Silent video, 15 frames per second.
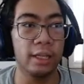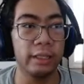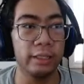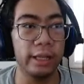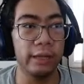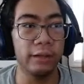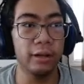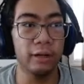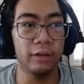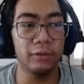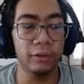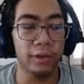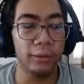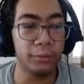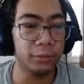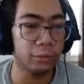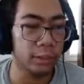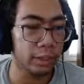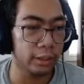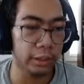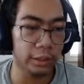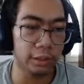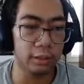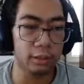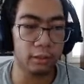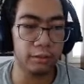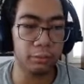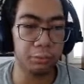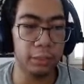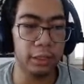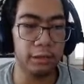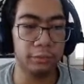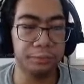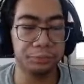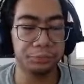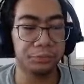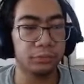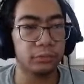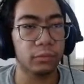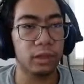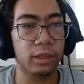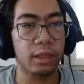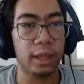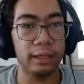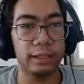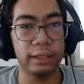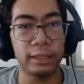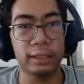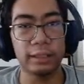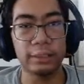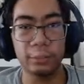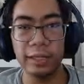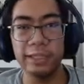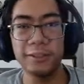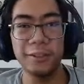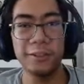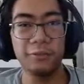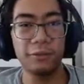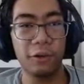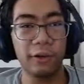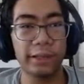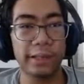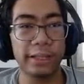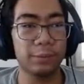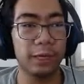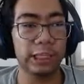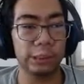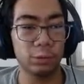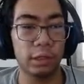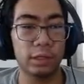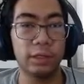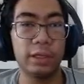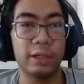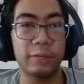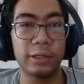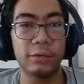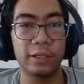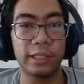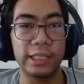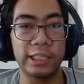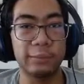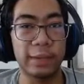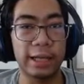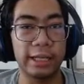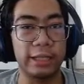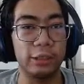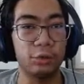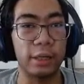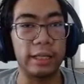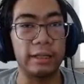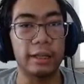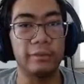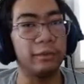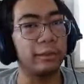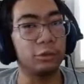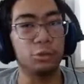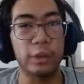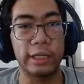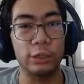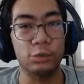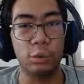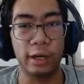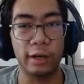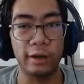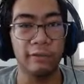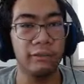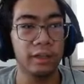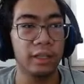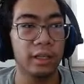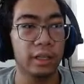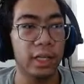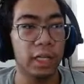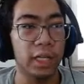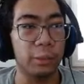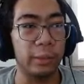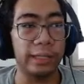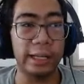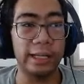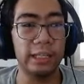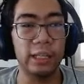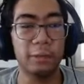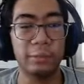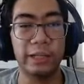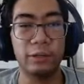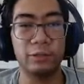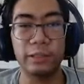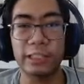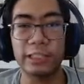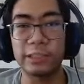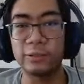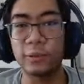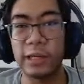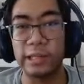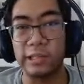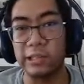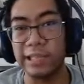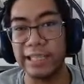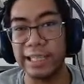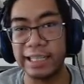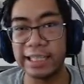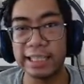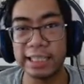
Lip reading: They could have been, the PlayStation 4 and Xbox One could have been released back in 2011 and 2012, but it ended up being released in 2013.